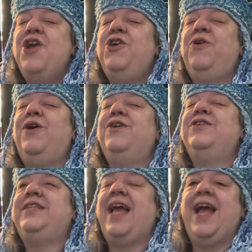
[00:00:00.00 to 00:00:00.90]
you don't
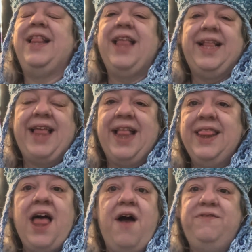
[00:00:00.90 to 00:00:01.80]
understand. Like, they
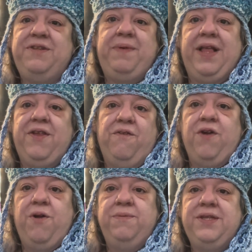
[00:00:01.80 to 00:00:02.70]
love to be in their
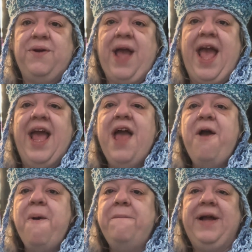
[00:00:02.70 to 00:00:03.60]
rooms, okay?
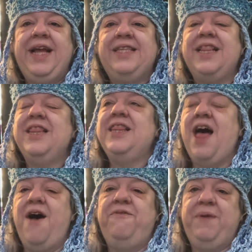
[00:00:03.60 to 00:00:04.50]
My kids
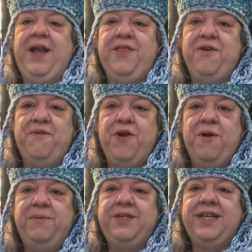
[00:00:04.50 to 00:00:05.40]
love being in their
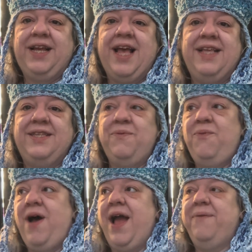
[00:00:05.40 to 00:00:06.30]
rooms. Because,
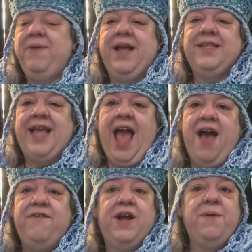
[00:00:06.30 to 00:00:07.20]
why? Because they
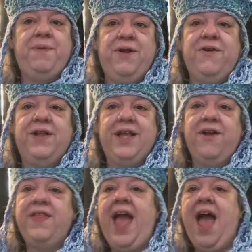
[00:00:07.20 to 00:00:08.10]
have a computer in
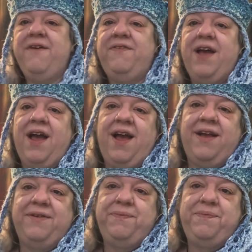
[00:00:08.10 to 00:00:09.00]
there. They have
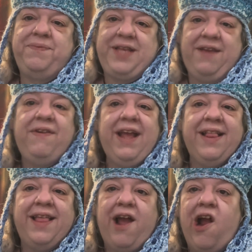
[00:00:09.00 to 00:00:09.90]
a TV
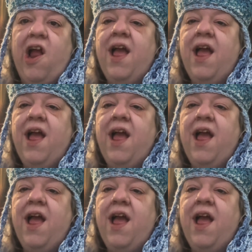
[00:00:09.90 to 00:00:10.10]
in there.